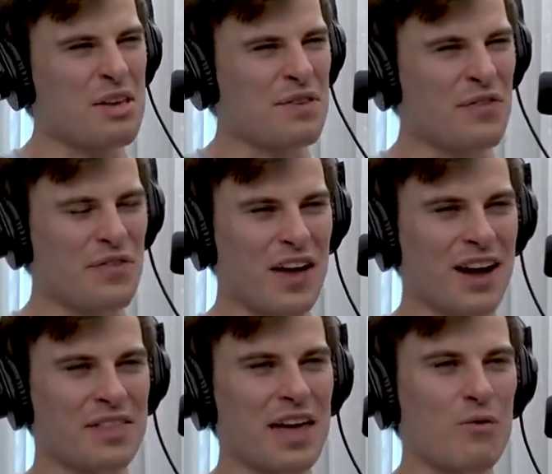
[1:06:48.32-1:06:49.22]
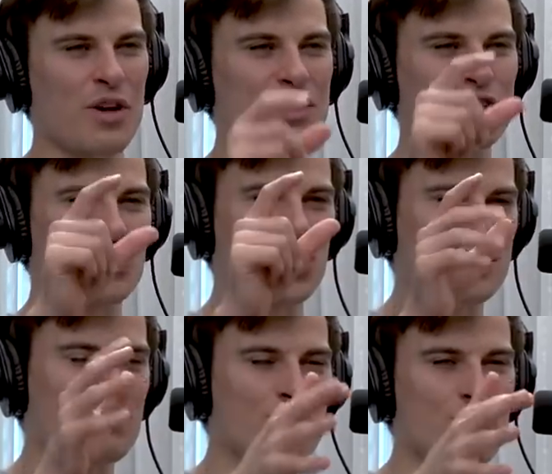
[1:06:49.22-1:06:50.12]
Fuck, that one that's
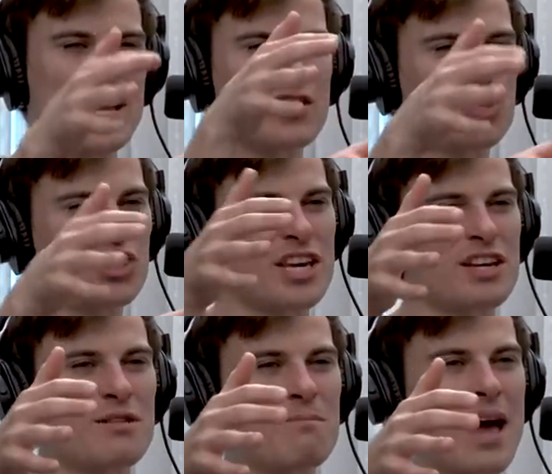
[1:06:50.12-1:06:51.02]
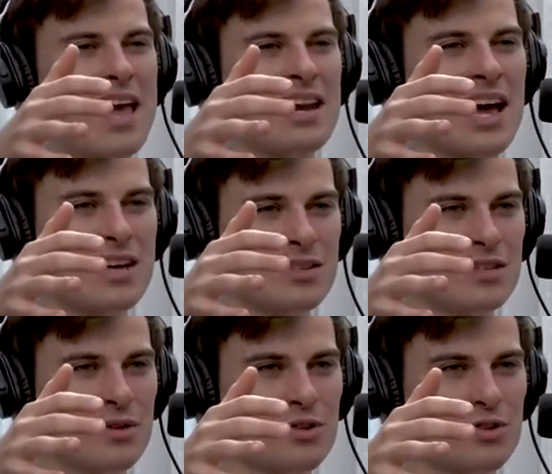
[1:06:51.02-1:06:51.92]
just bread, chicken, and mayonnaise. Is
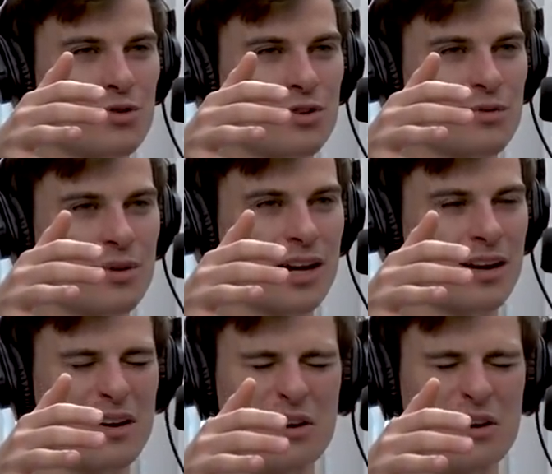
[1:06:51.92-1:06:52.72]
that what you're talking about?